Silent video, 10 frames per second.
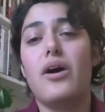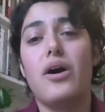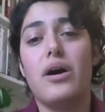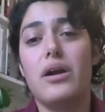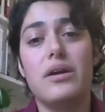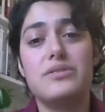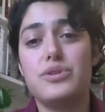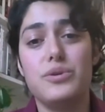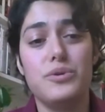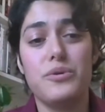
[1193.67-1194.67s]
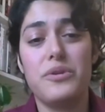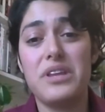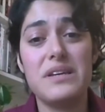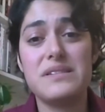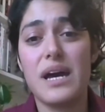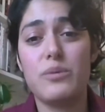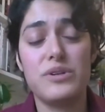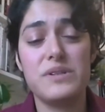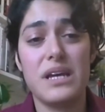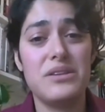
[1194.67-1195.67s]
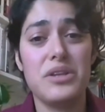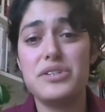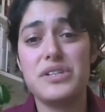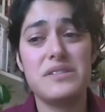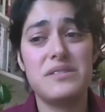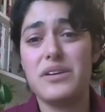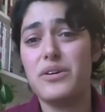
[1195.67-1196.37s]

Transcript: are to things that were said not just